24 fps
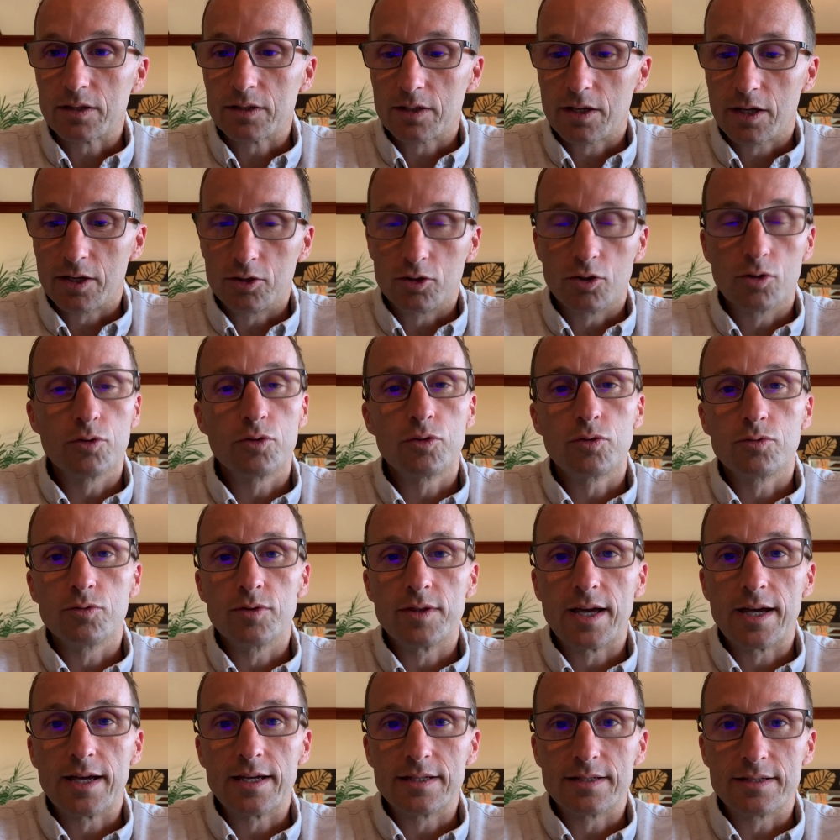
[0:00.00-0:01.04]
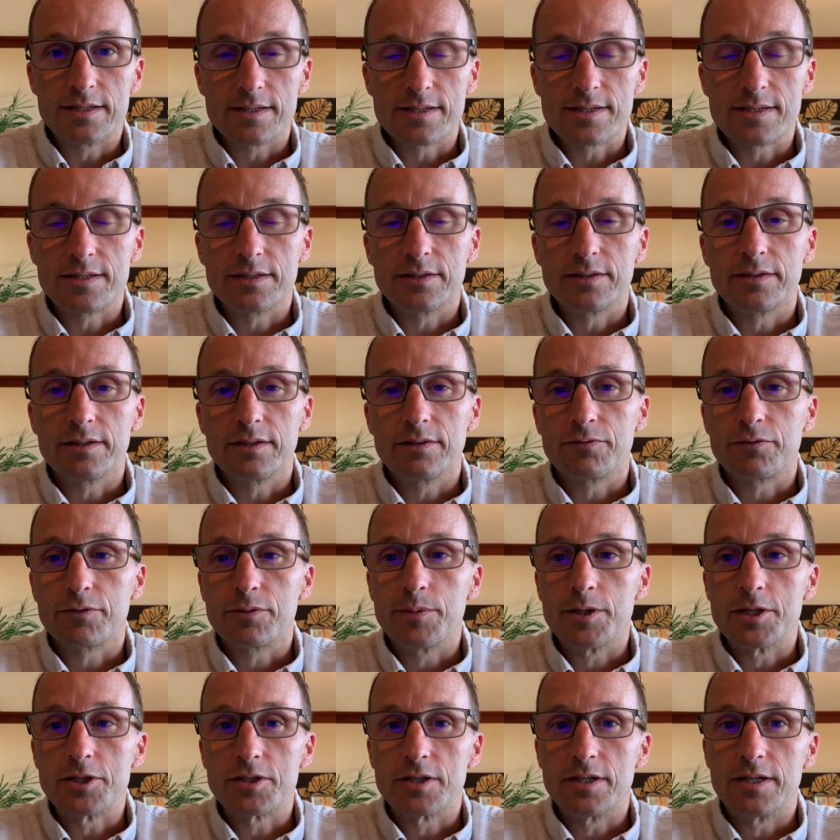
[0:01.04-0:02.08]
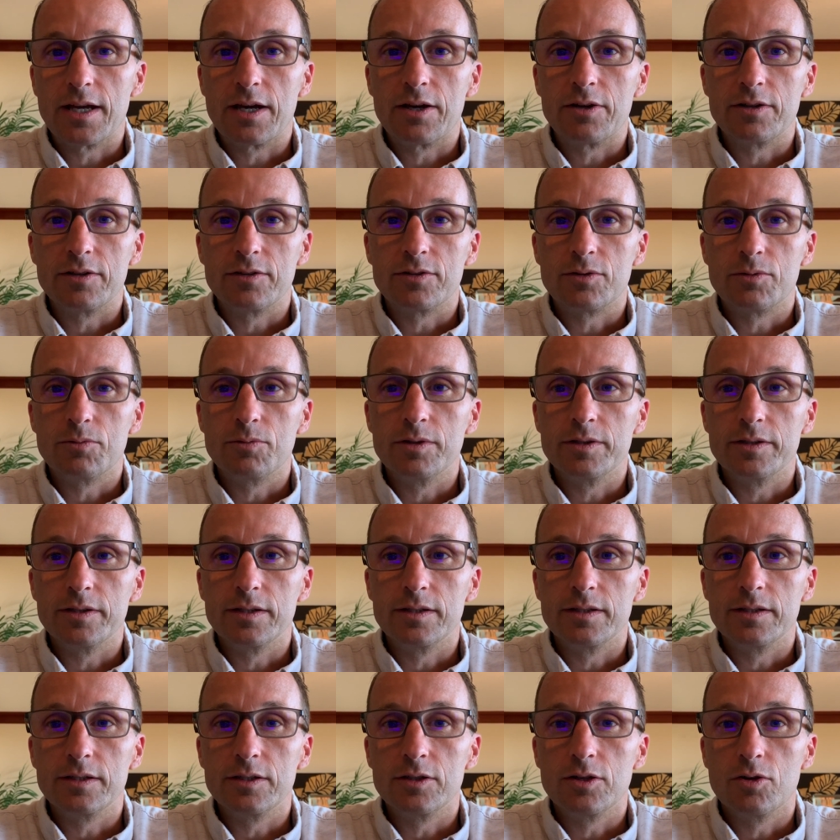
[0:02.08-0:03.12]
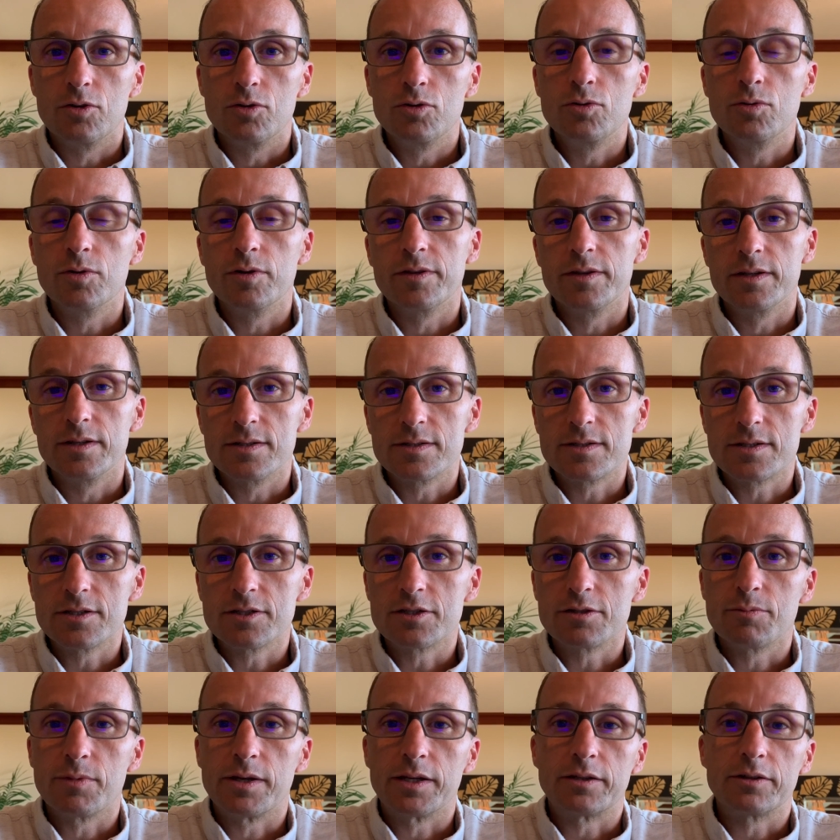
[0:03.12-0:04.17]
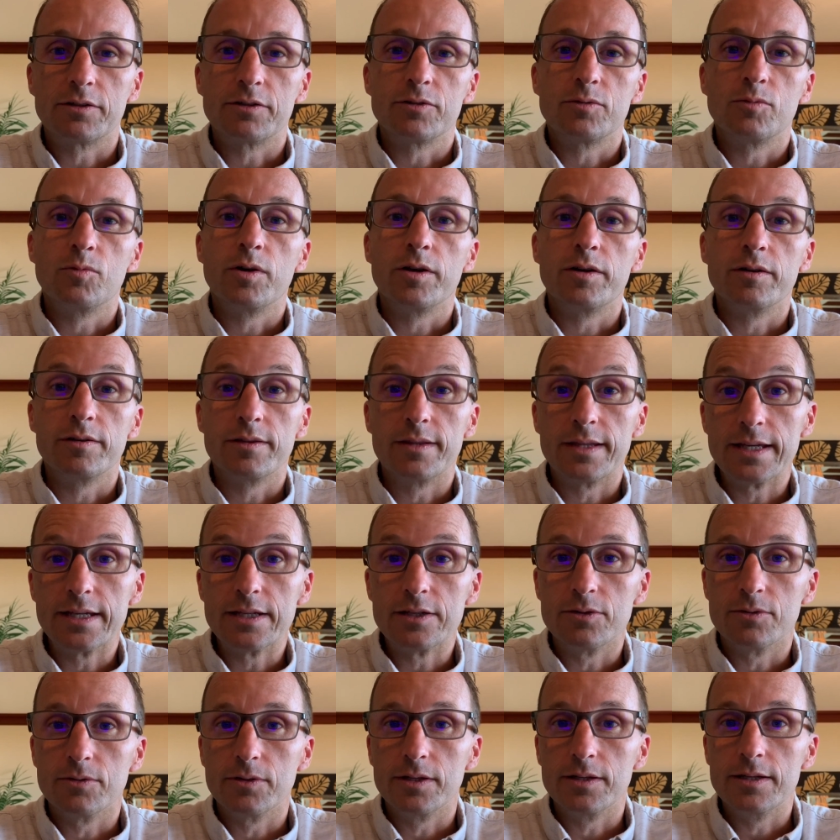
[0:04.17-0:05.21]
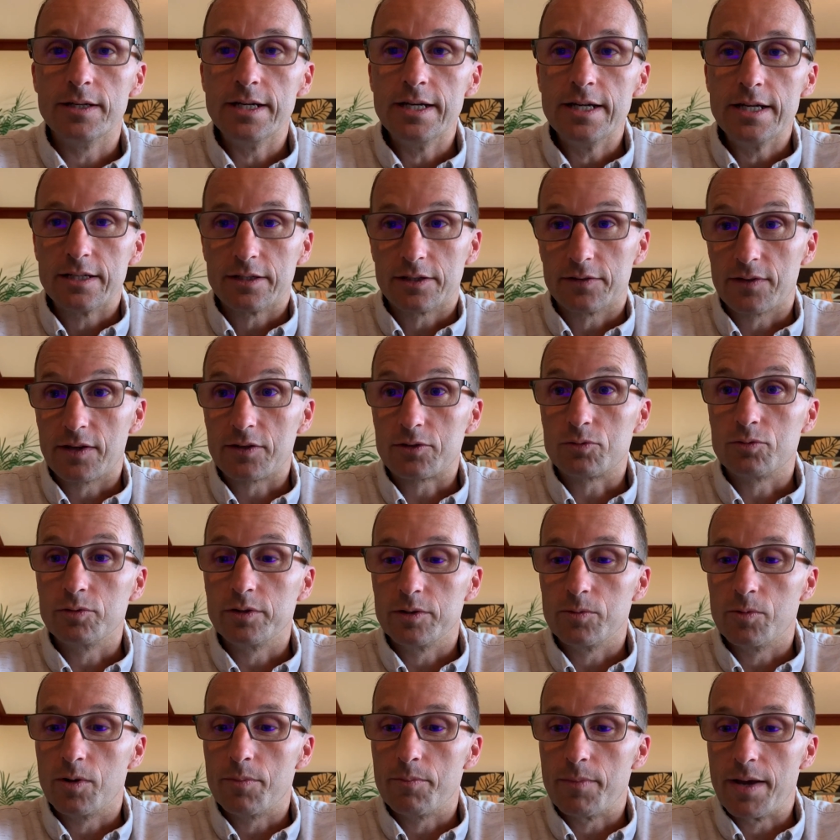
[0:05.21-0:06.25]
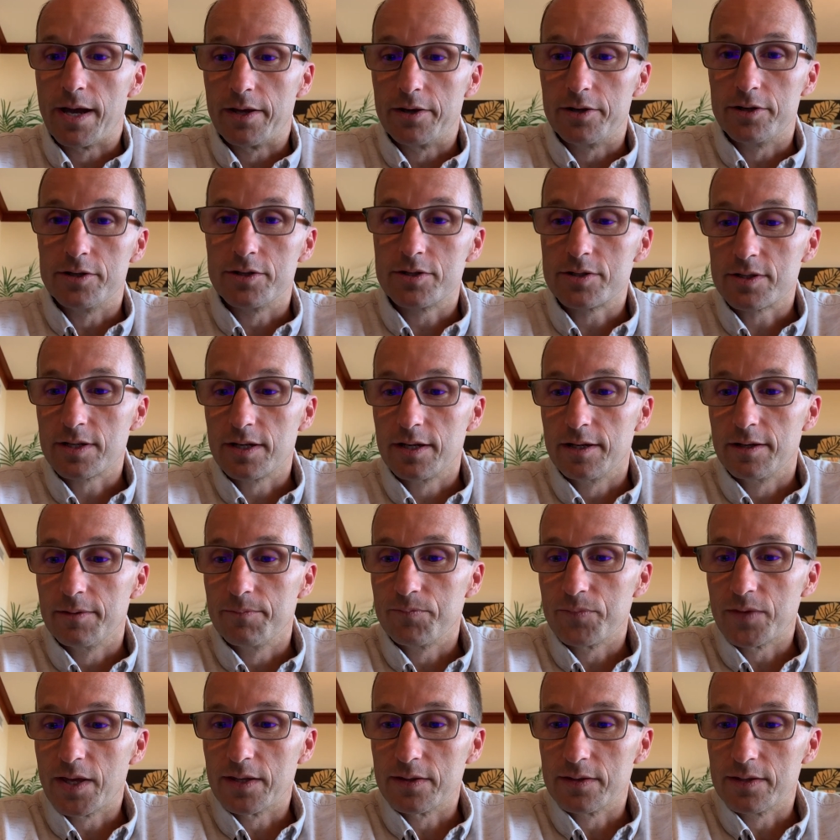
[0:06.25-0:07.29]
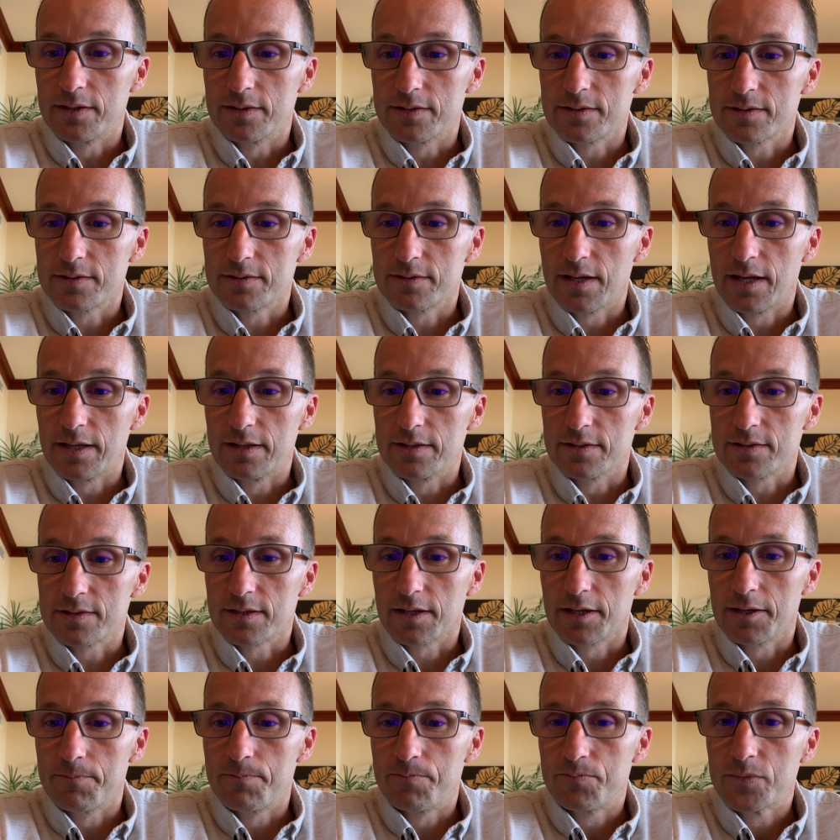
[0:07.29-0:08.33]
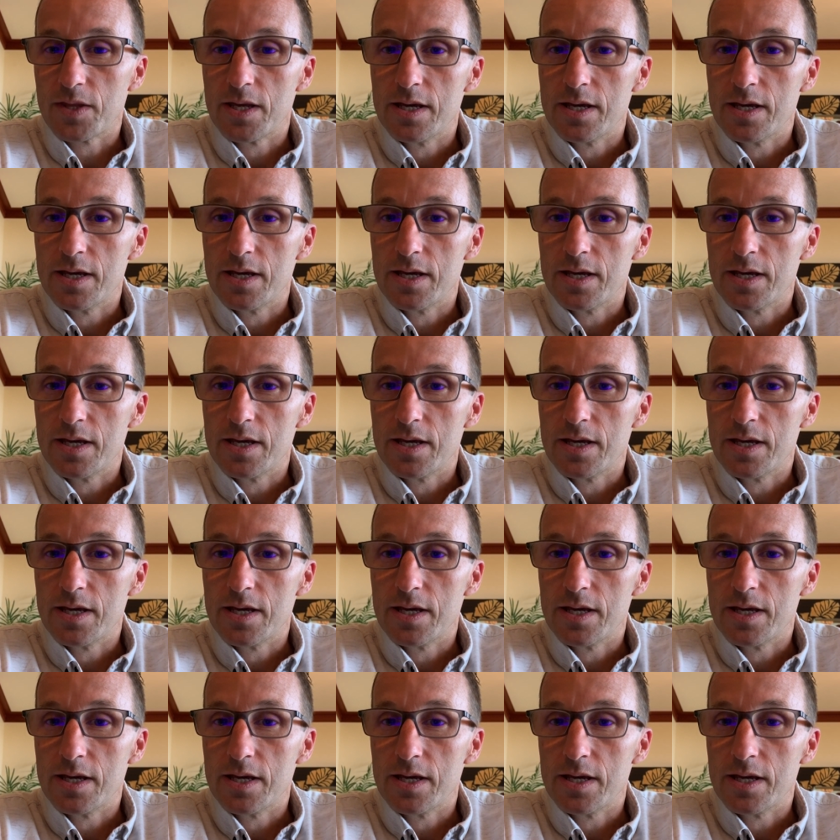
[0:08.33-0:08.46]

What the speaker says: kind of go through that, distill the information down into really, who are the decision makers and what are they doing, because that's really what matters at this time.